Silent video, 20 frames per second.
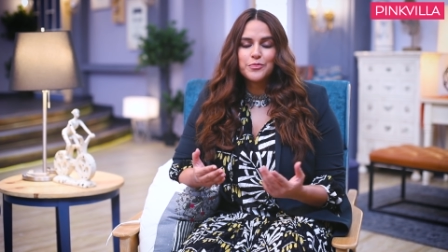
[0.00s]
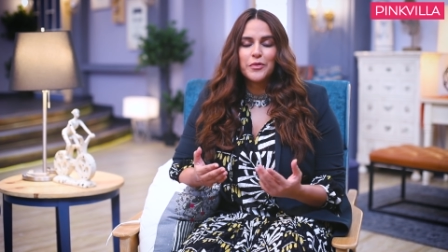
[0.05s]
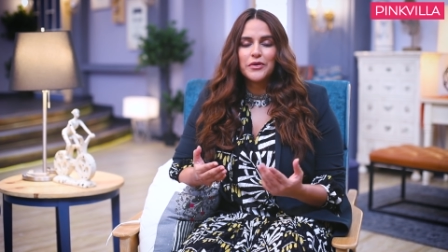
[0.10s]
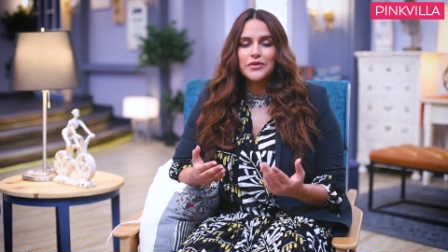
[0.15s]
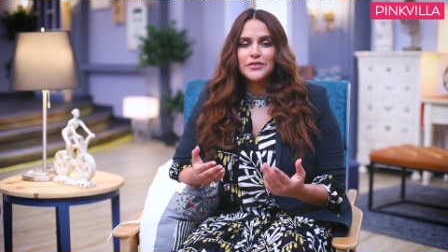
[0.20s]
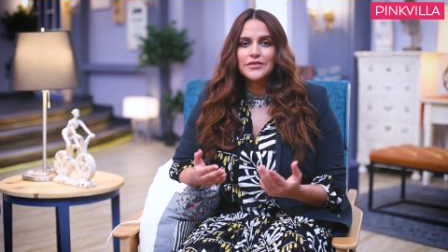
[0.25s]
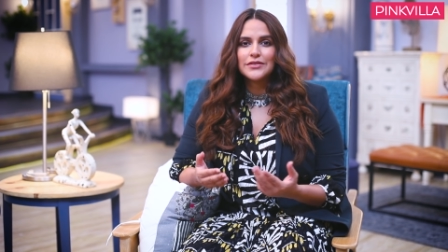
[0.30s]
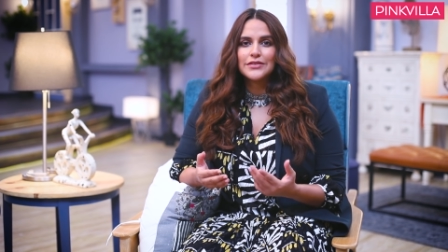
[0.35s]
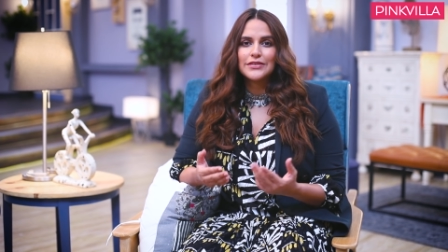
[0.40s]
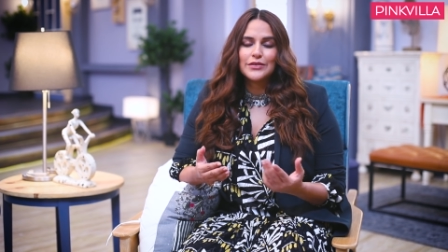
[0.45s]

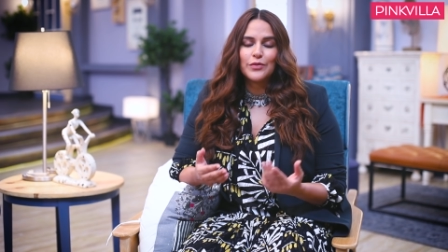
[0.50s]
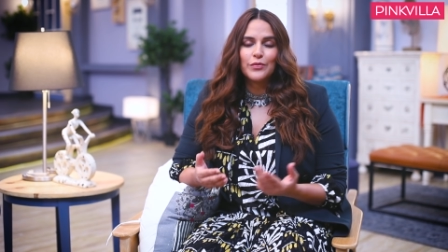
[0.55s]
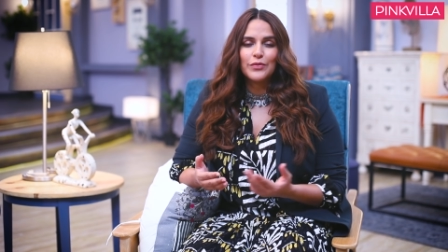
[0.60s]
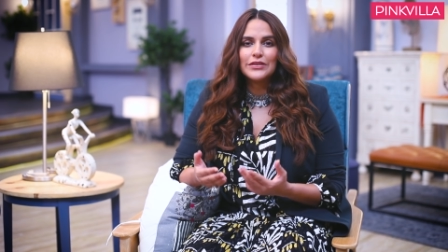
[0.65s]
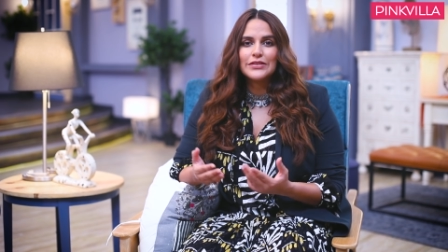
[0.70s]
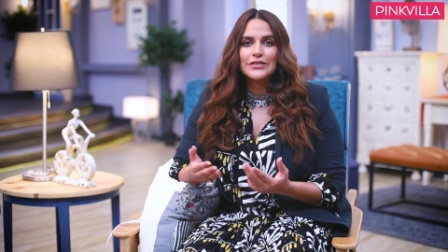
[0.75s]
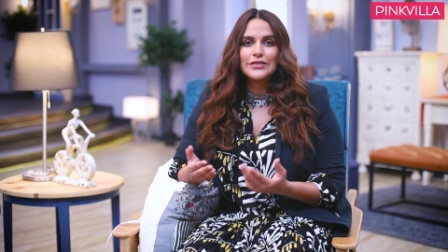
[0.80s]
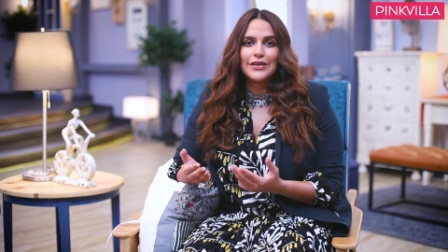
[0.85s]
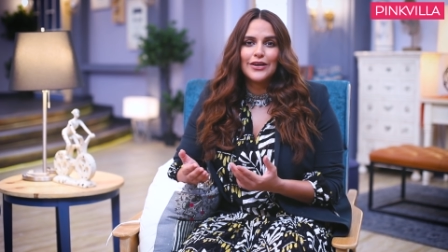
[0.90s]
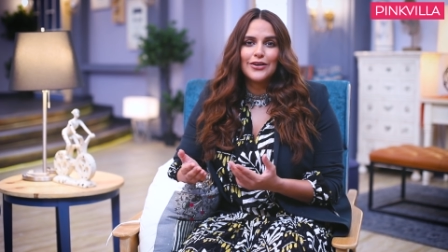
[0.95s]
person is
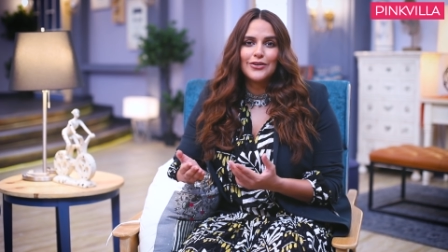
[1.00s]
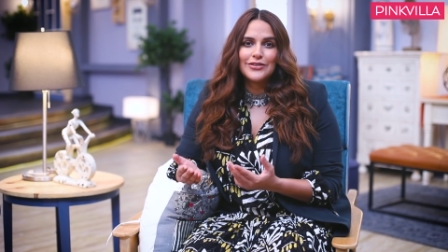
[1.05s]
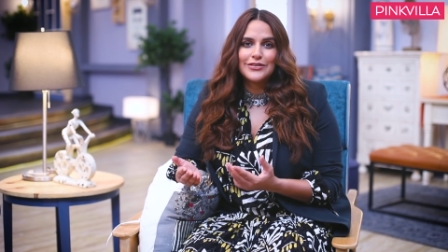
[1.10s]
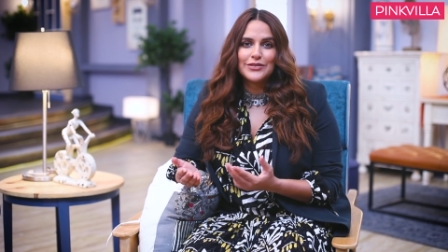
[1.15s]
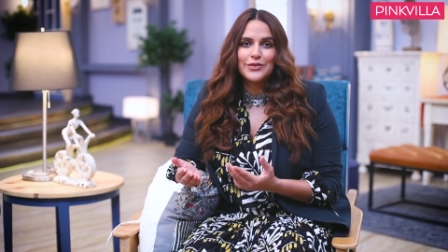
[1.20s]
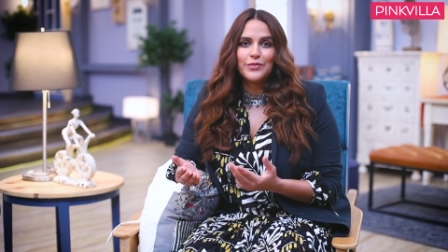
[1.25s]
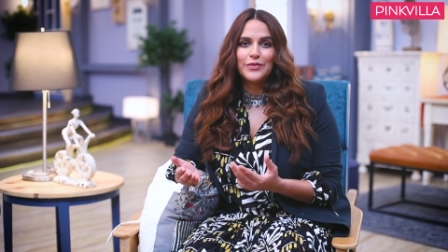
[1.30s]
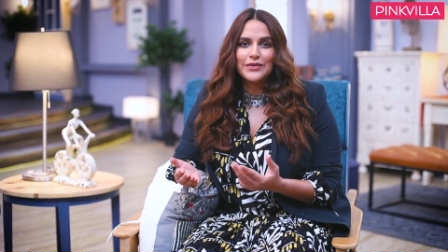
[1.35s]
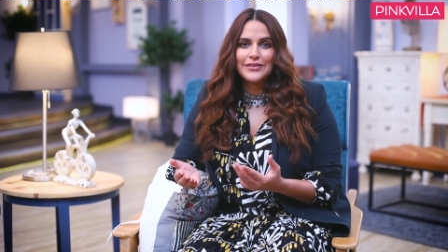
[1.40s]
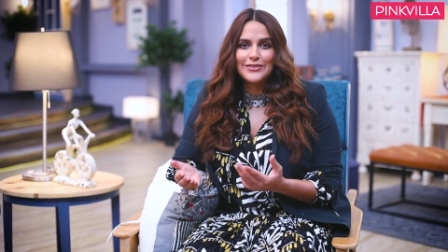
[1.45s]
someone's son or
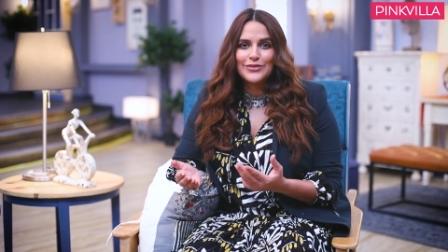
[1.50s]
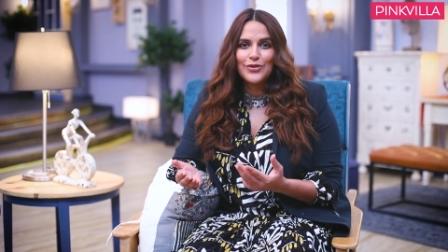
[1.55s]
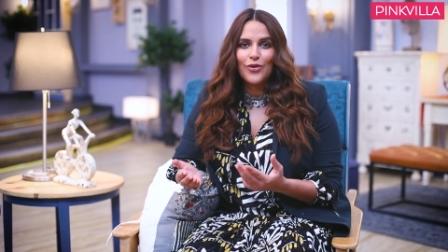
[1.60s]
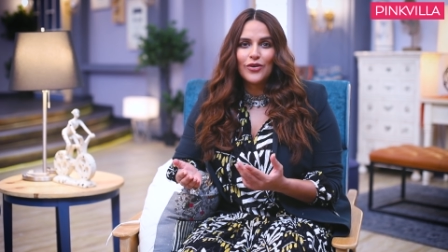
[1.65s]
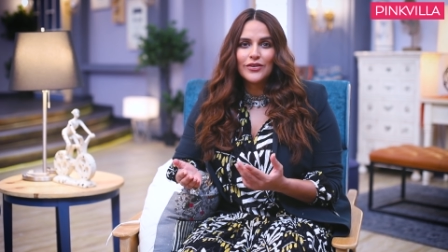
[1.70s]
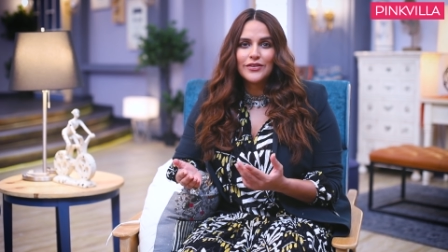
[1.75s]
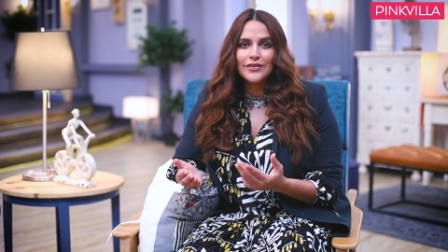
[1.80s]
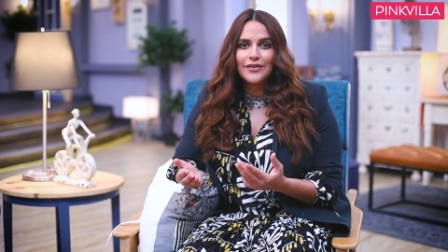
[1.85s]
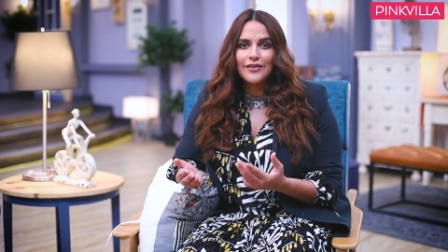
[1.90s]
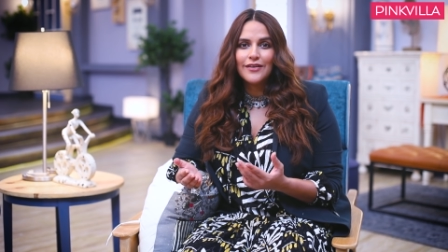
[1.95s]
someone's
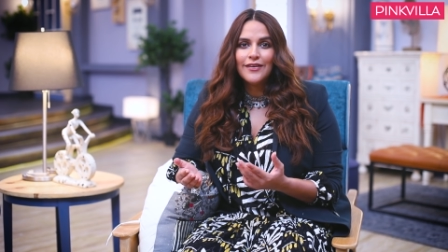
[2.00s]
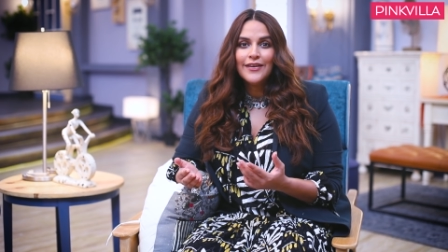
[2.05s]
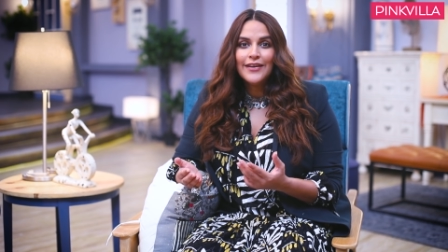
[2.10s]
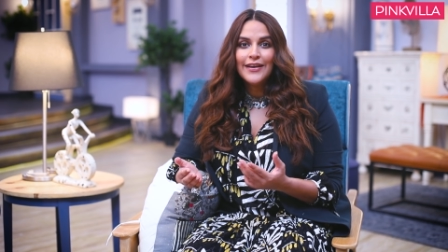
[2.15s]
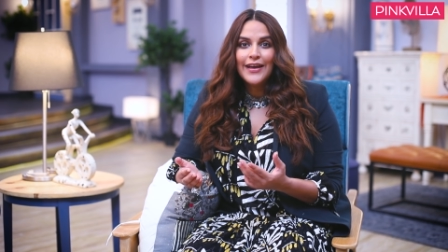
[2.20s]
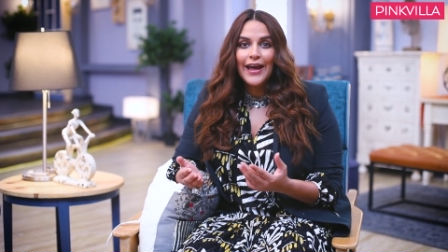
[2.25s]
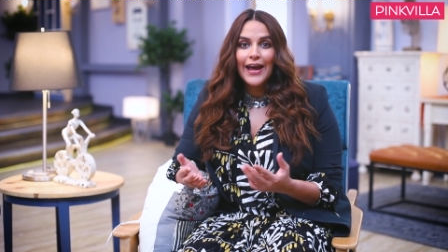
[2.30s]
daughter,